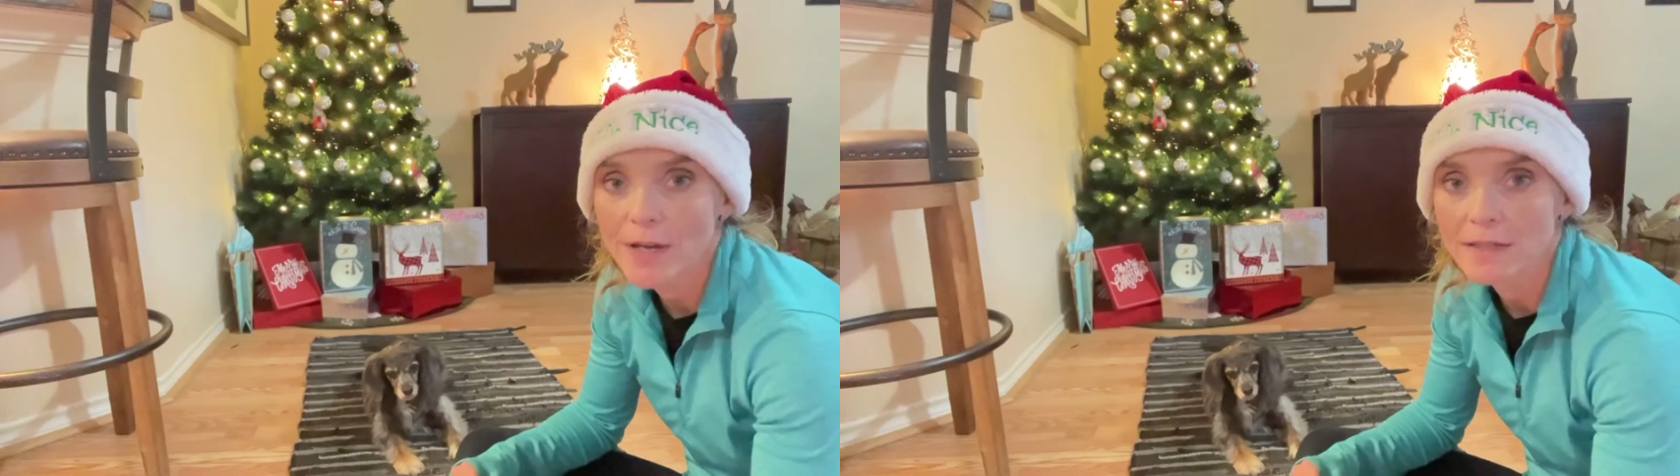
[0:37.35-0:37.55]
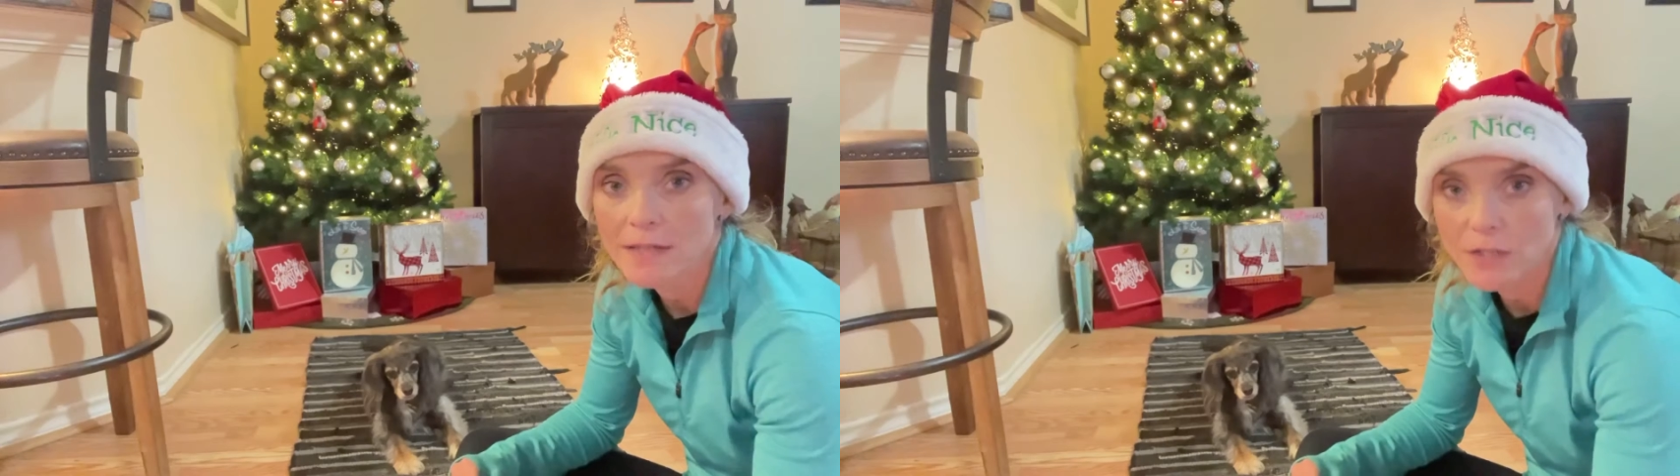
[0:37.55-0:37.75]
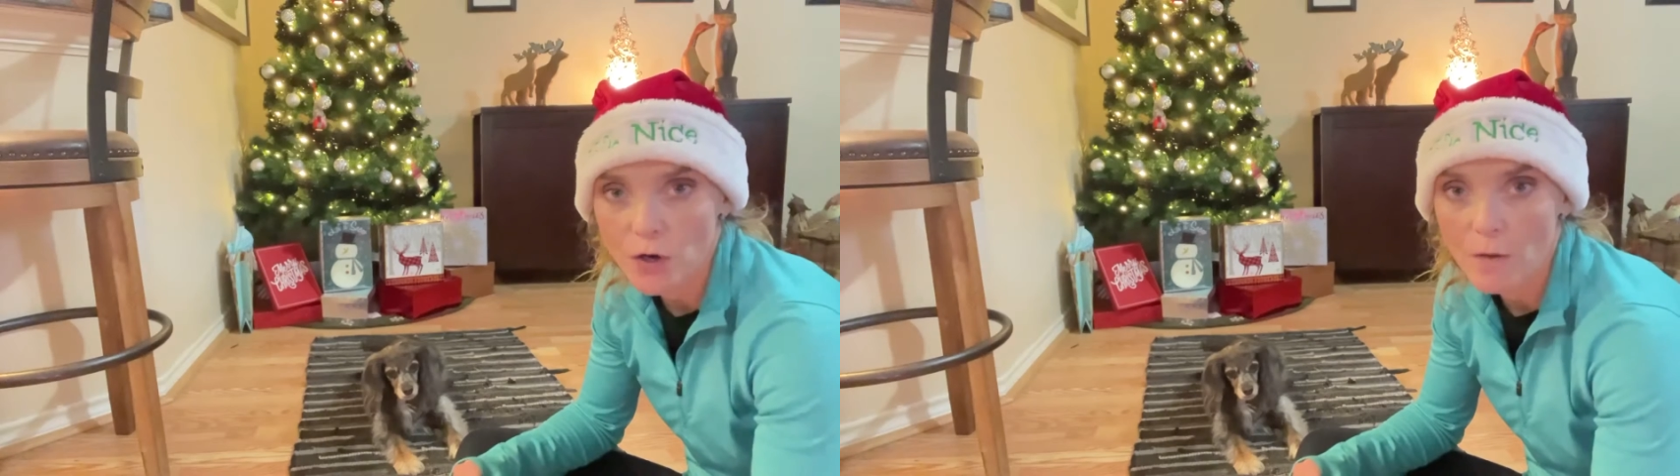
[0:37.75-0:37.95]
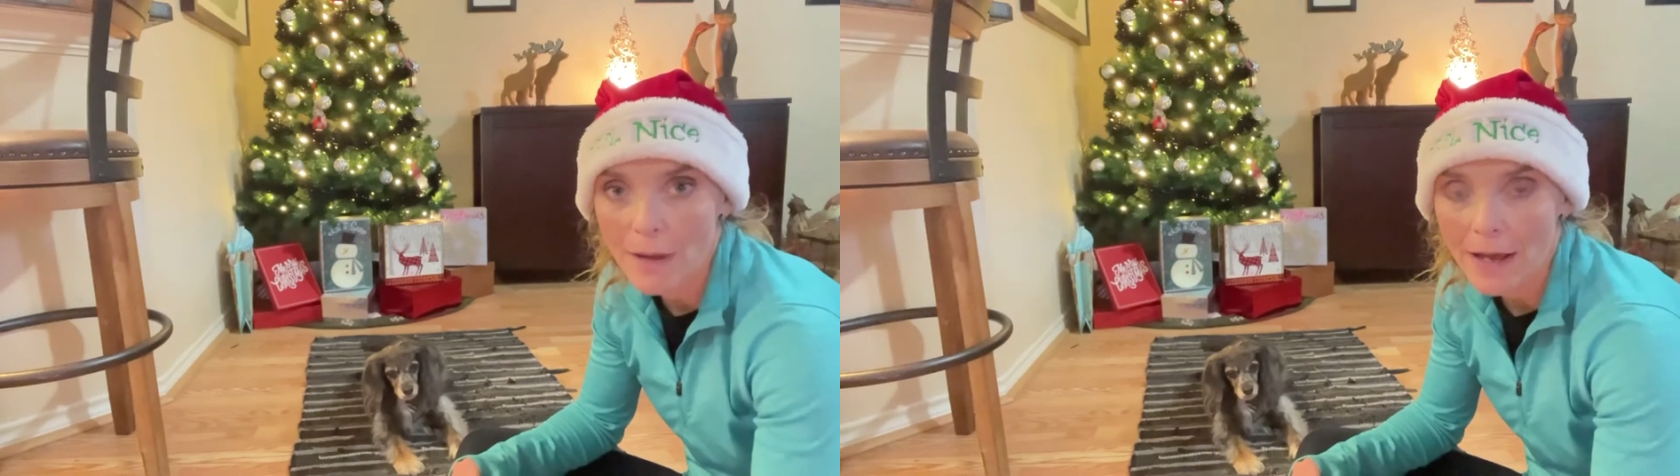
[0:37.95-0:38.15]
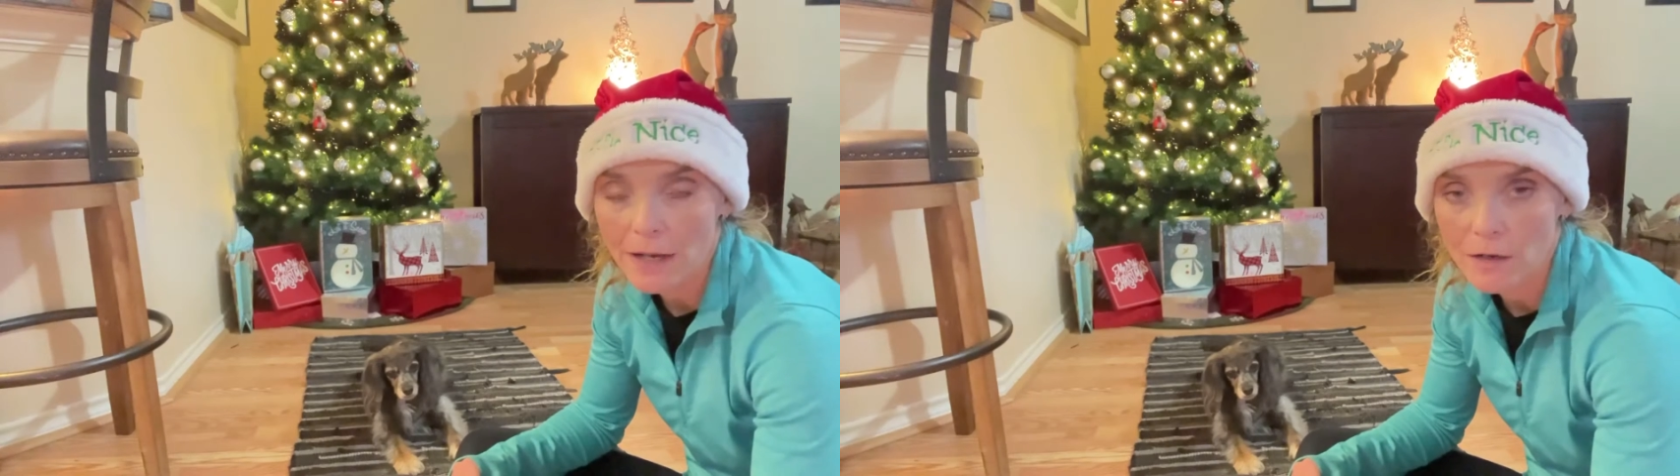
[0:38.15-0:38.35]
As they turn
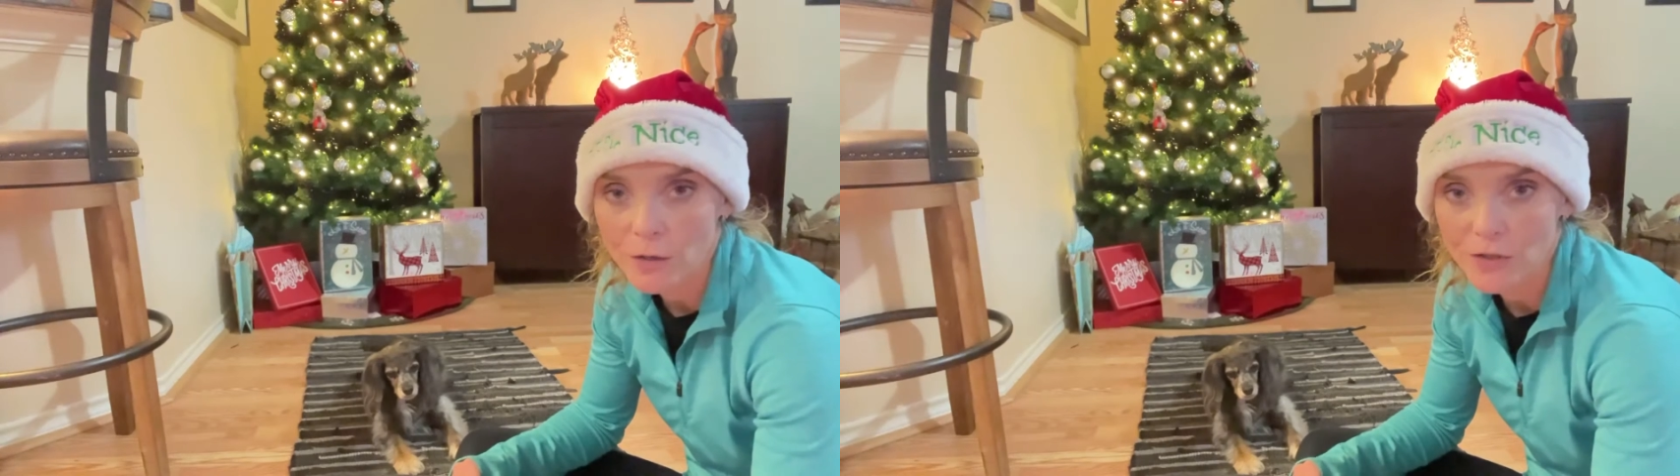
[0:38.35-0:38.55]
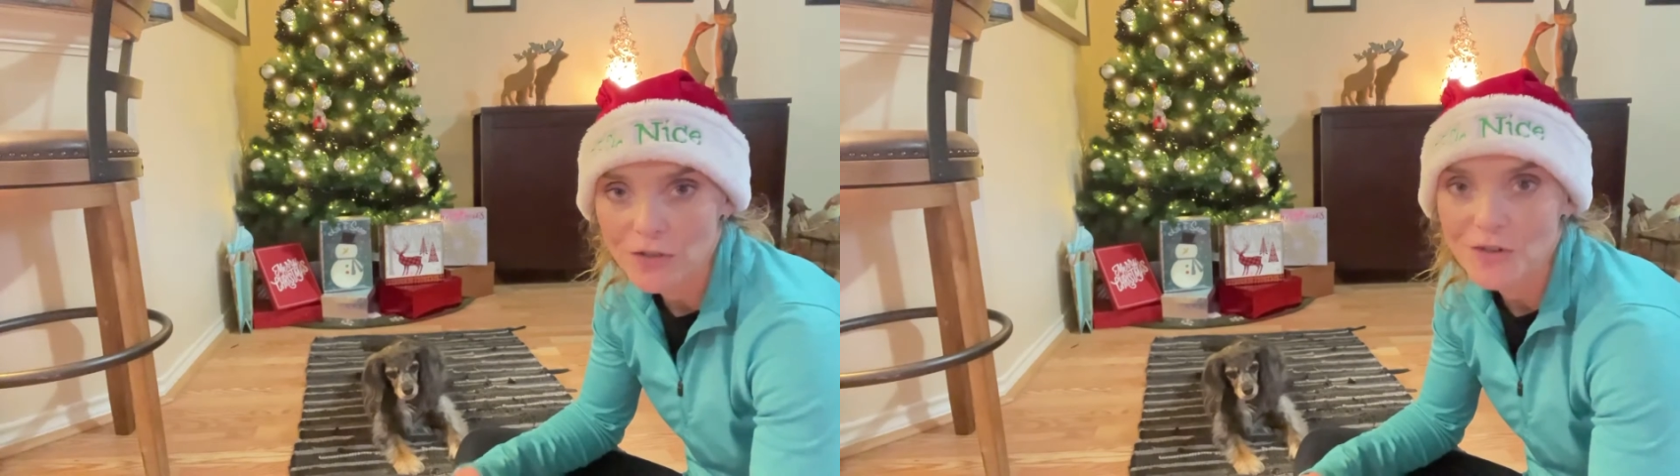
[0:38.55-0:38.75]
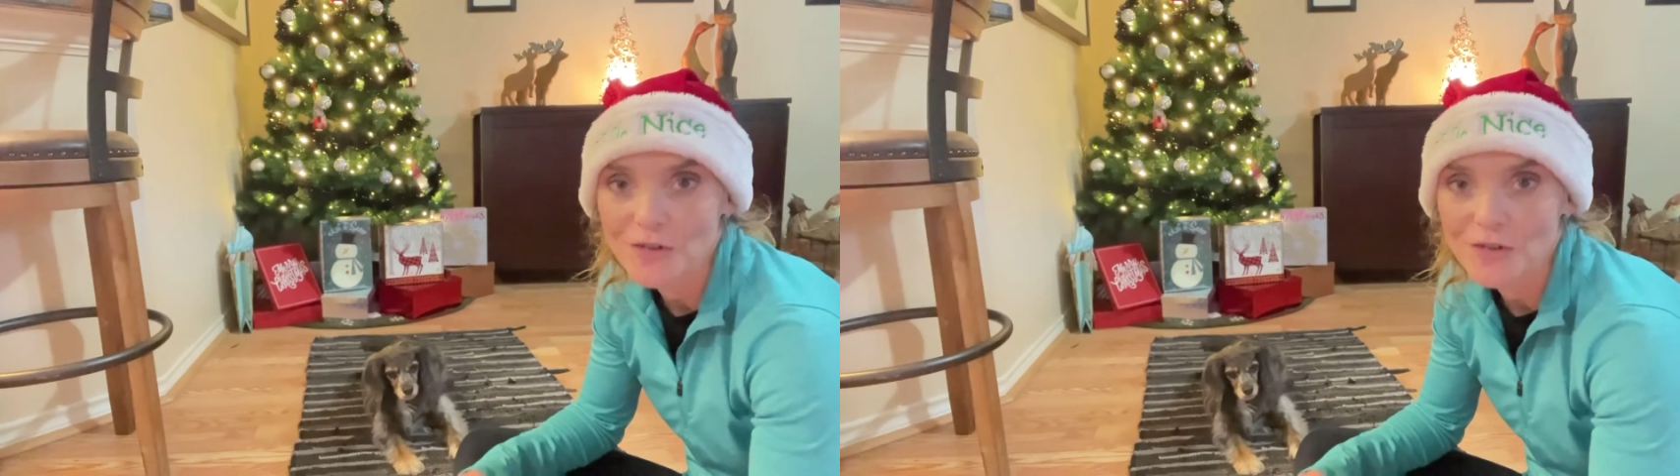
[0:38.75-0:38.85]
back and look at you,